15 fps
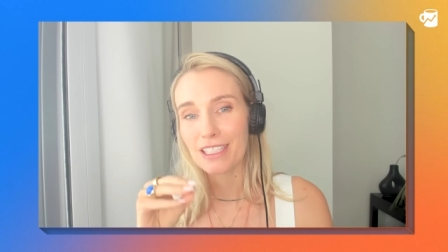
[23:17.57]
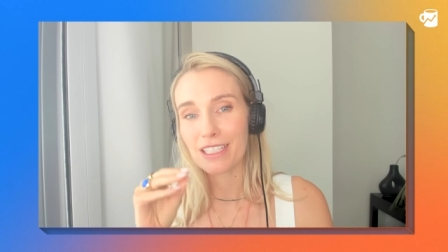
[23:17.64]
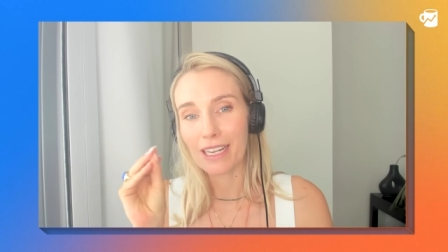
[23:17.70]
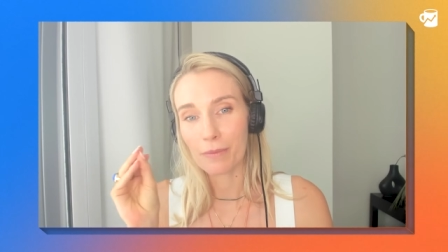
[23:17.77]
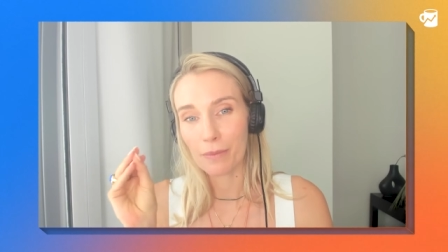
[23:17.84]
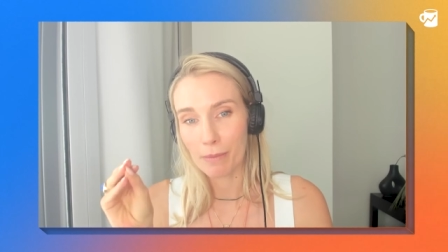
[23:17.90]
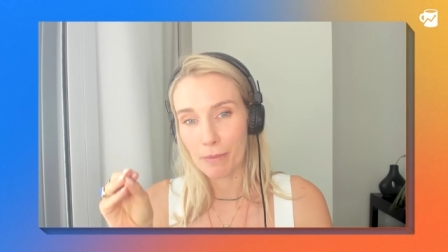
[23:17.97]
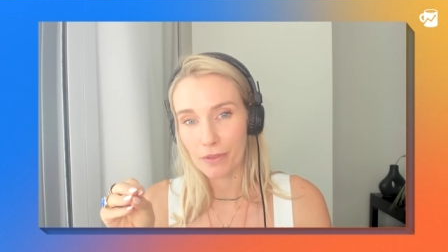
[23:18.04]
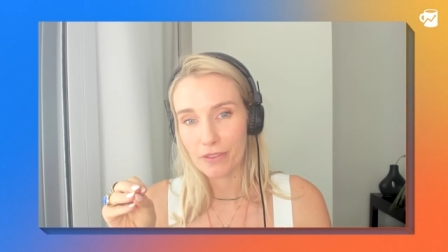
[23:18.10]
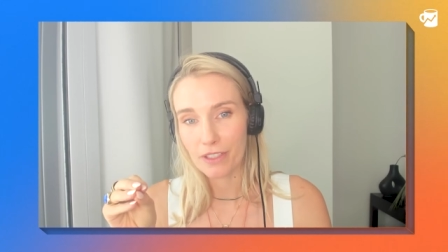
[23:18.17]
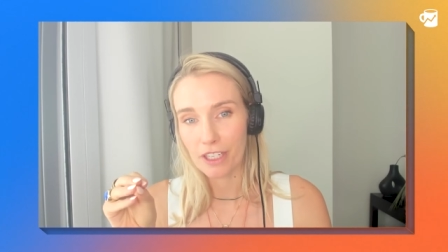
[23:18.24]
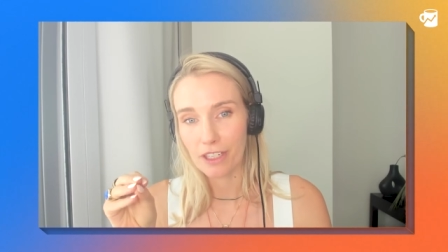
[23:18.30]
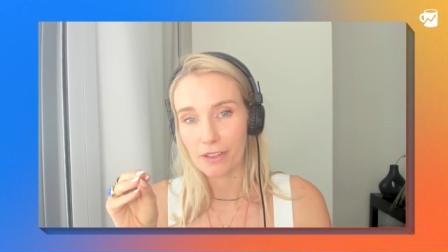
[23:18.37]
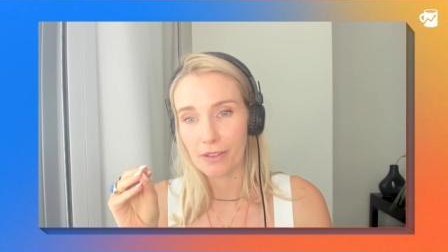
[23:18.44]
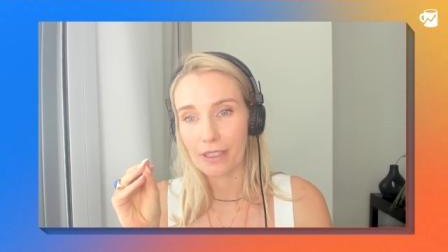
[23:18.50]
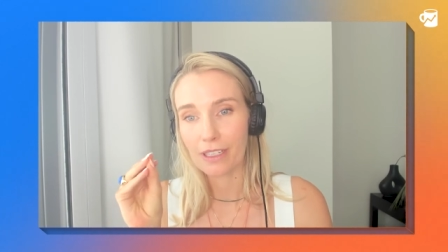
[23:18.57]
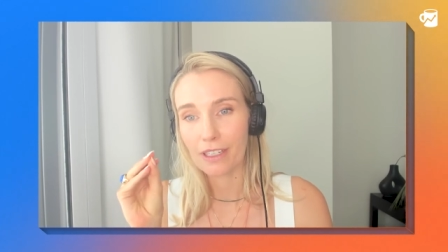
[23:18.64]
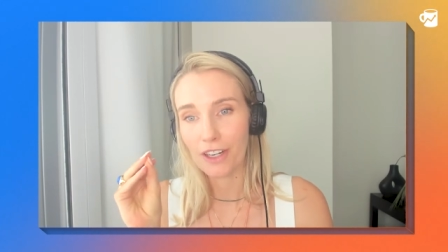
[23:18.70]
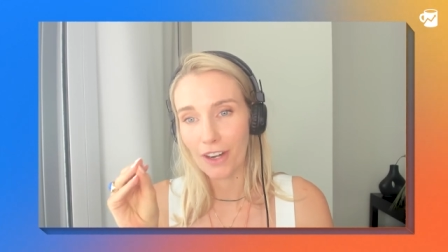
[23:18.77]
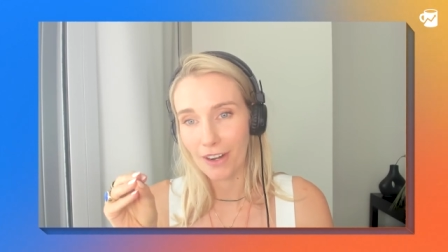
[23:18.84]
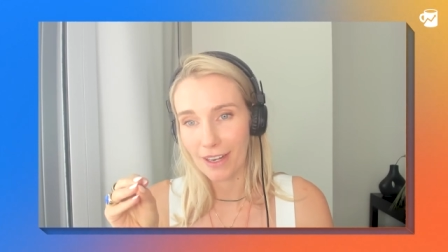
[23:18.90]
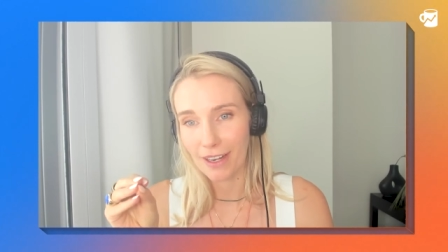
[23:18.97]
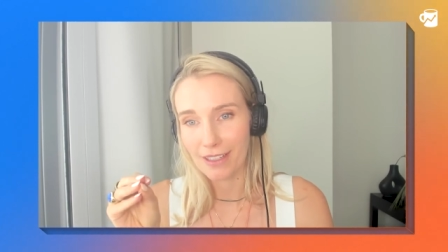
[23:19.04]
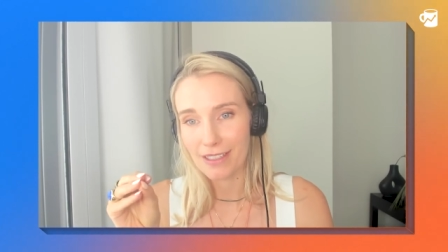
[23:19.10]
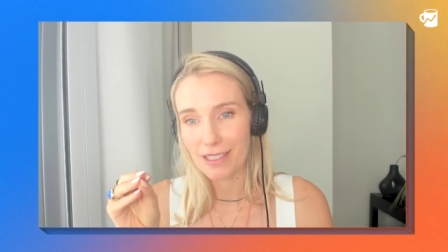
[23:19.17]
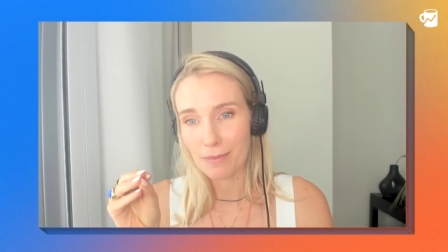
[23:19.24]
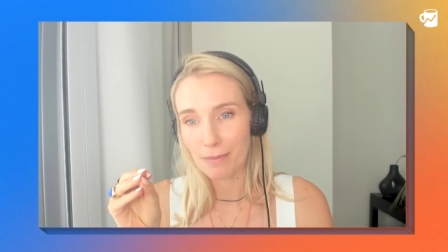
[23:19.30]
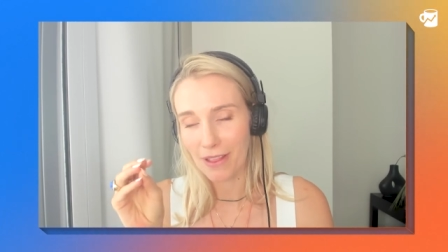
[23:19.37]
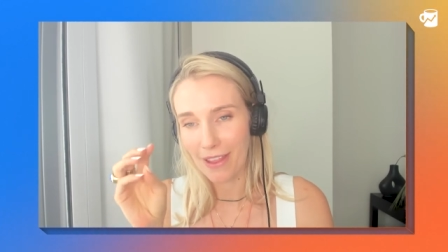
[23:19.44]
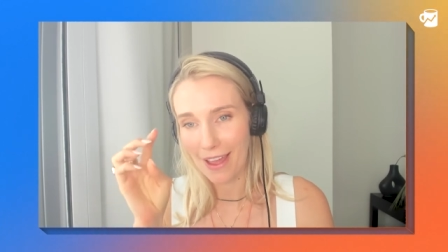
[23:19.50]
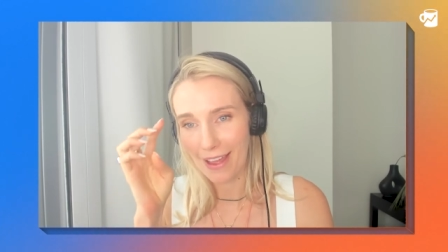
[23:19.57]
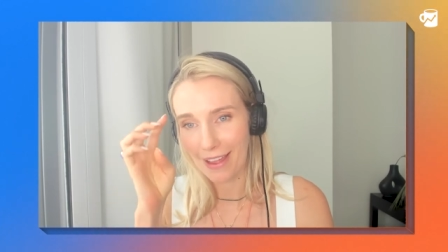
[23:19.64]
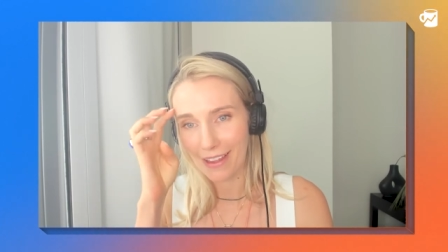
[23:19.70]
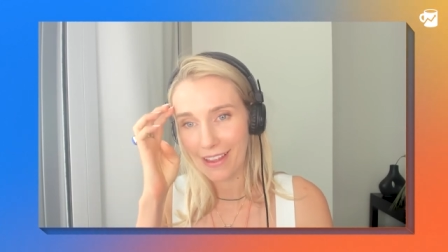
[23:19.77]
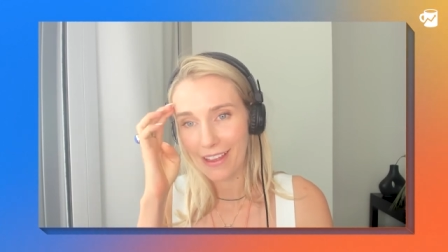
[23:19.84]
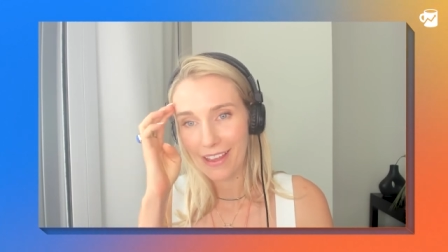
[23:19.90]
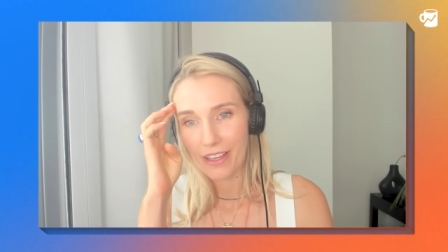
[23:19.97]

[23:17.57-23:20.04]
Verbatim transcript: and we moved to Curtis Mallet,